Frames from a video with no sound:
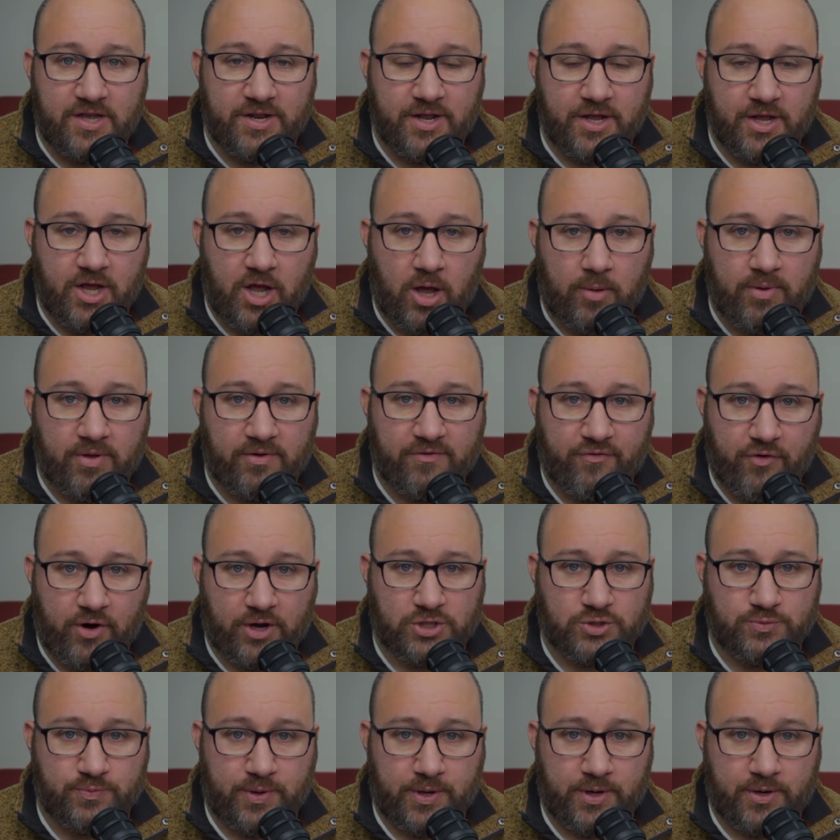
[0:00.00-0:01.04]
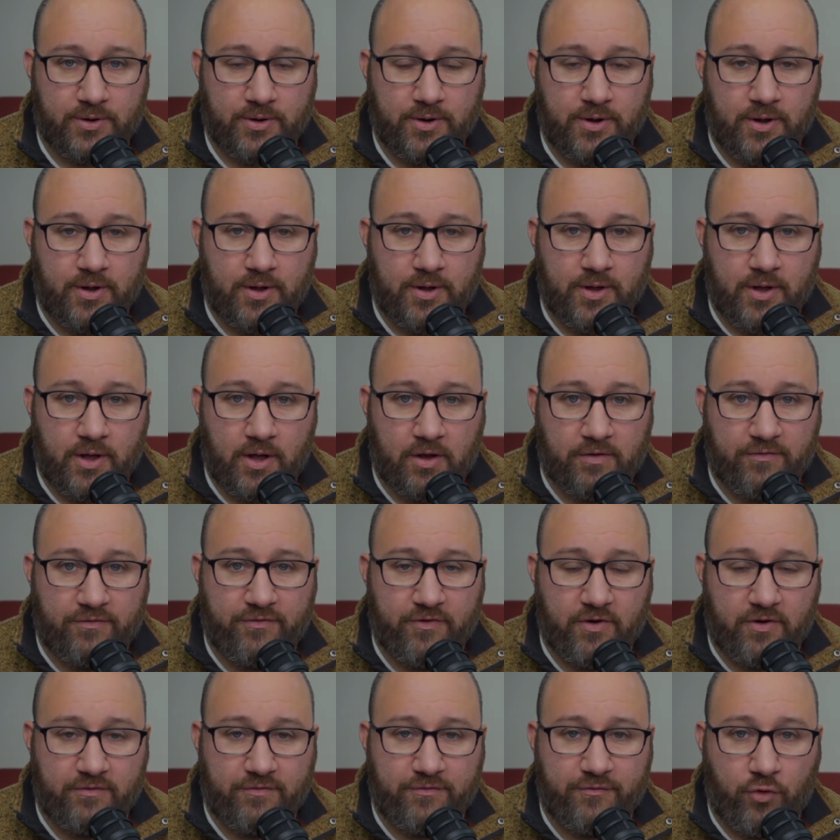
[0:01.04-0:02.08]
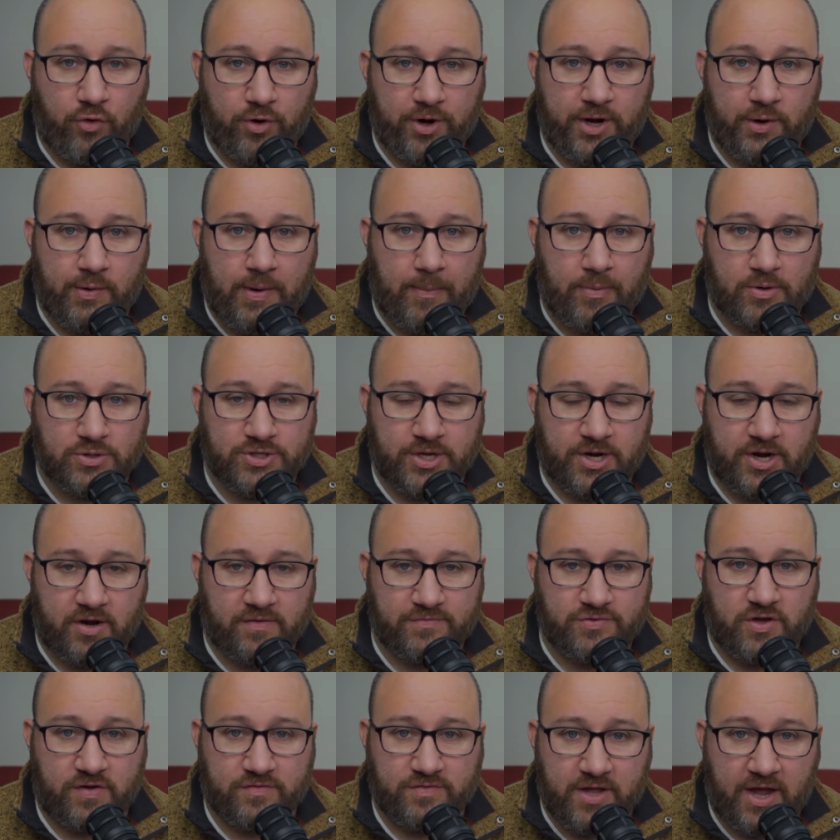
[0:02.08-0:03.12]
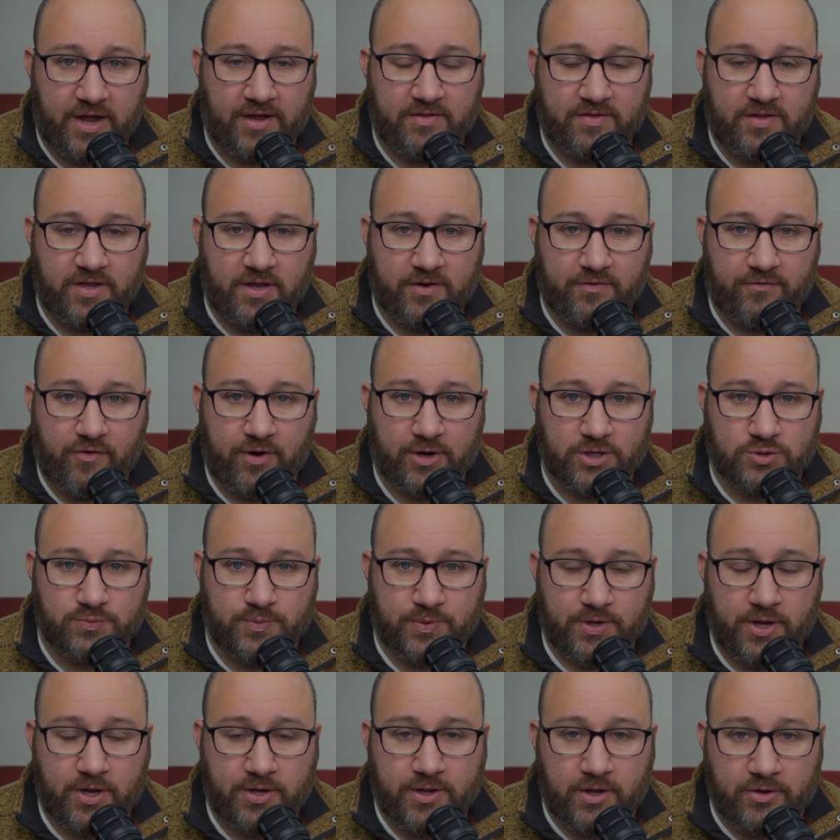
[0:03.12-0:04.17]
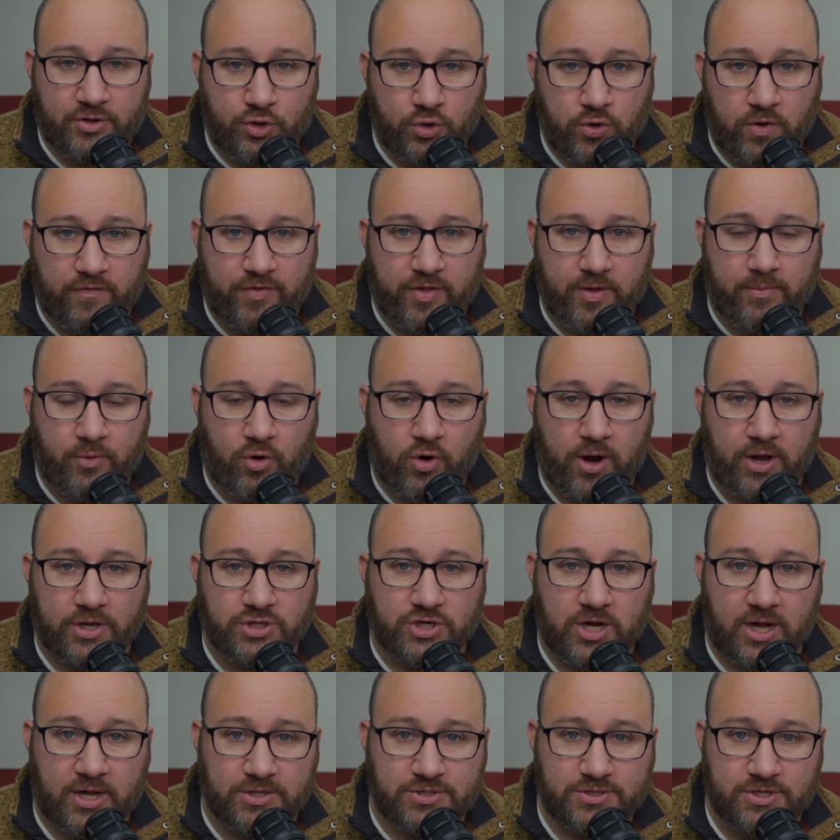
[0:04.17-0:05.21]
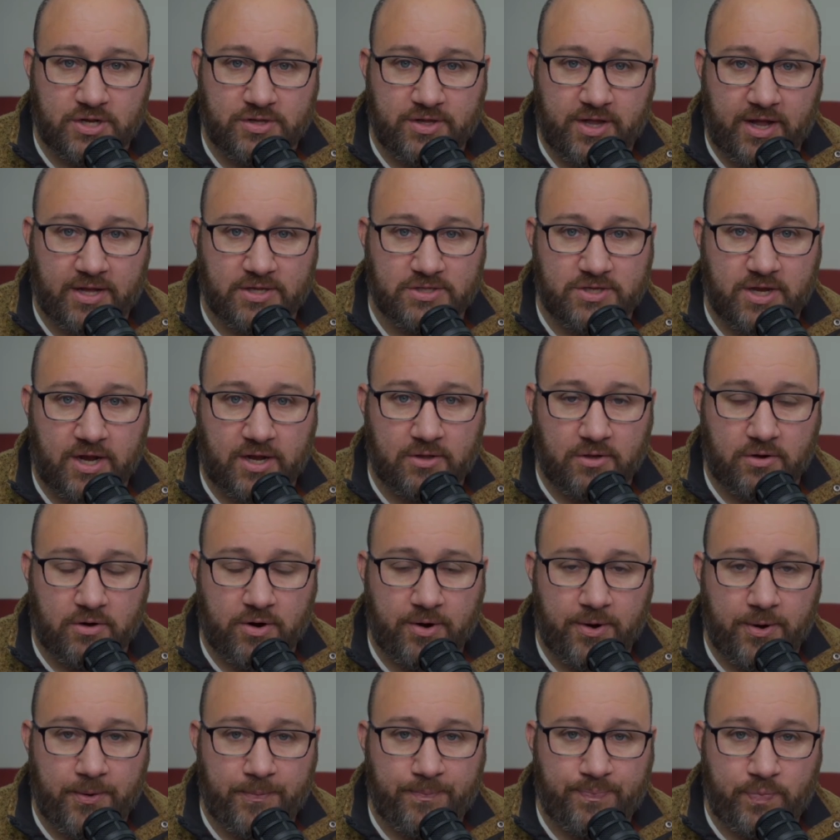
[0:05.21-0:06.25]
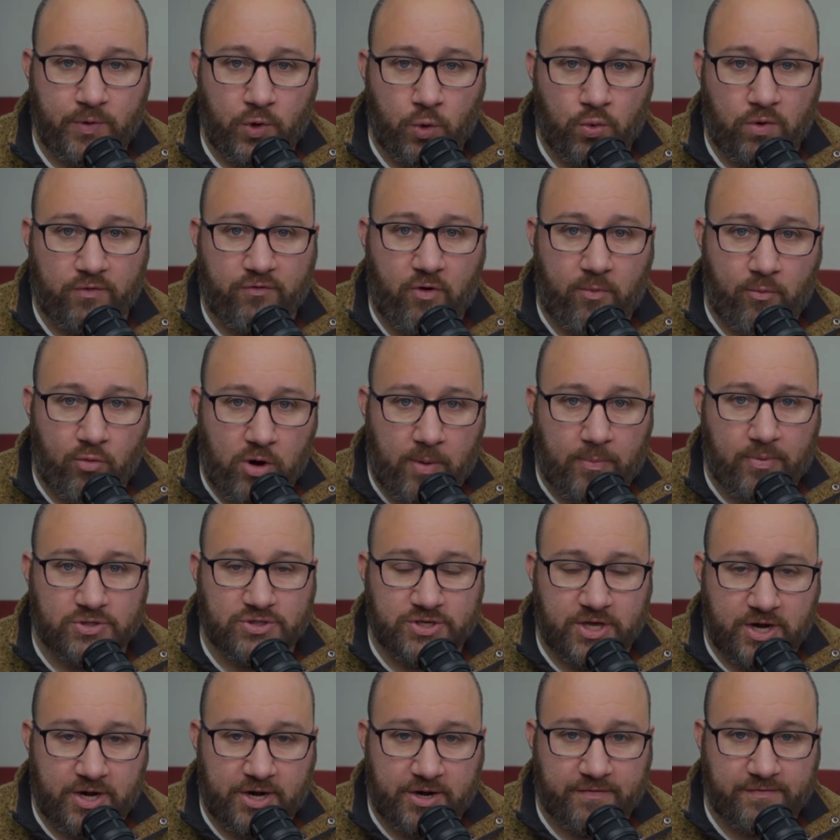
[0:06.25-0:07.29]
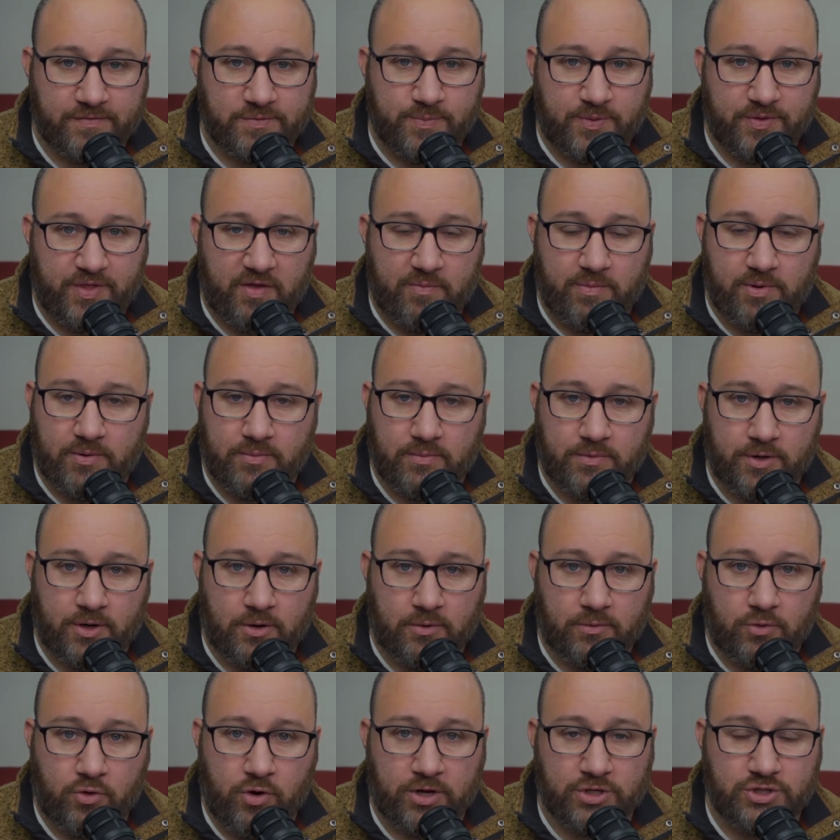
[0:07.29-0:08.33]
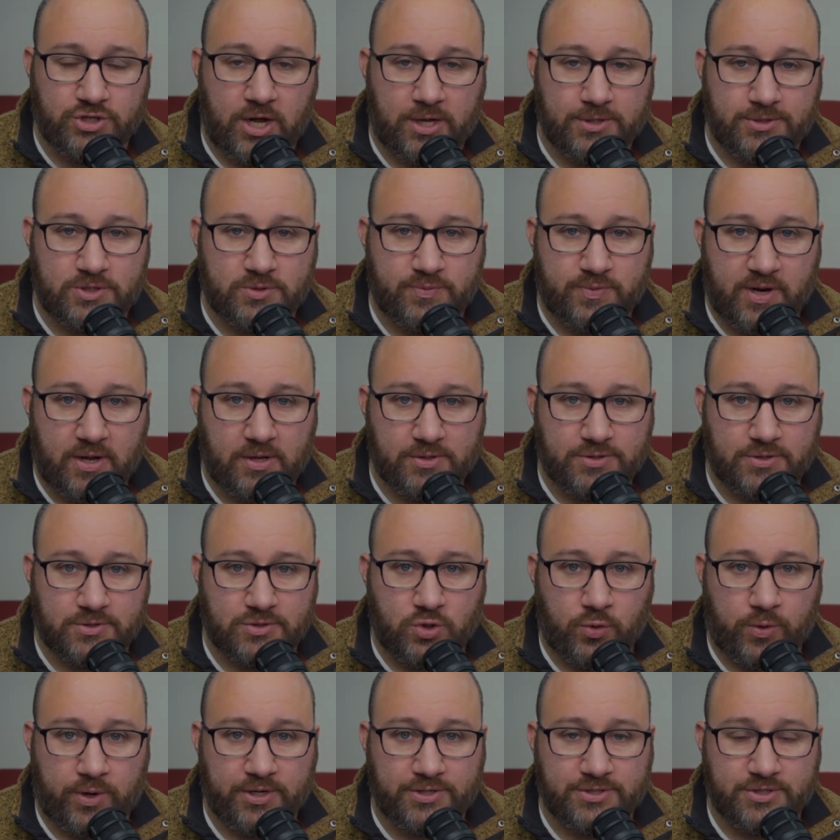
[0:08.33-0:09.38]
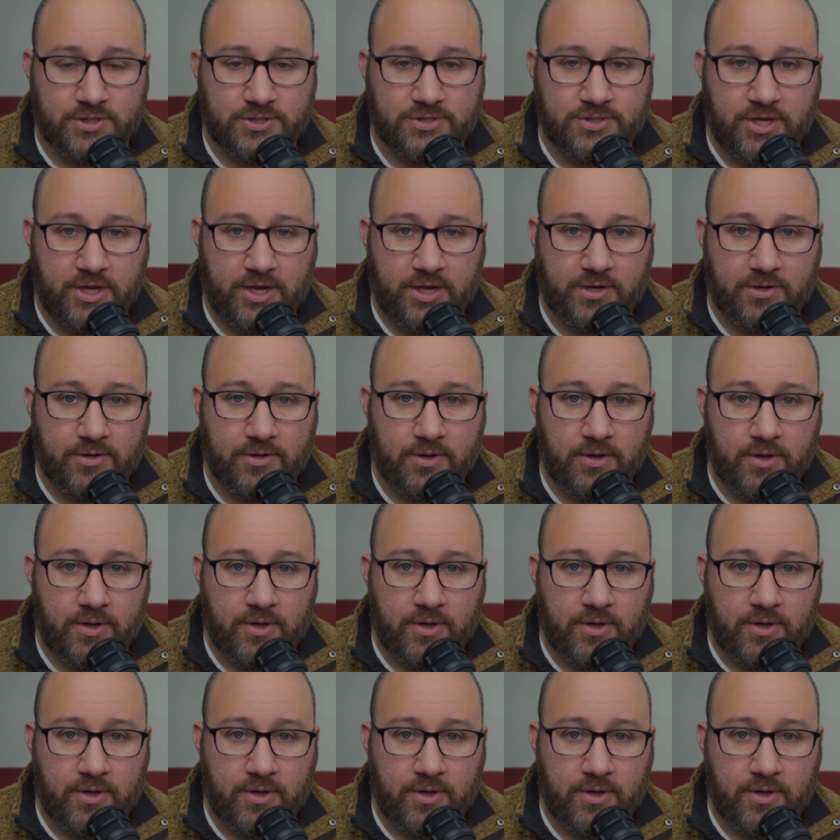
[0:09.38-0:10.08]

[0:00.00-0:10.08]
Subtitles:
incoming freshmen. Of 40 representatives, you have 19 freshmen. Now, two of them, Craig Johnson and Dan Sadler, were former representatives, but they've been, Craig Johnson's been out since 2016,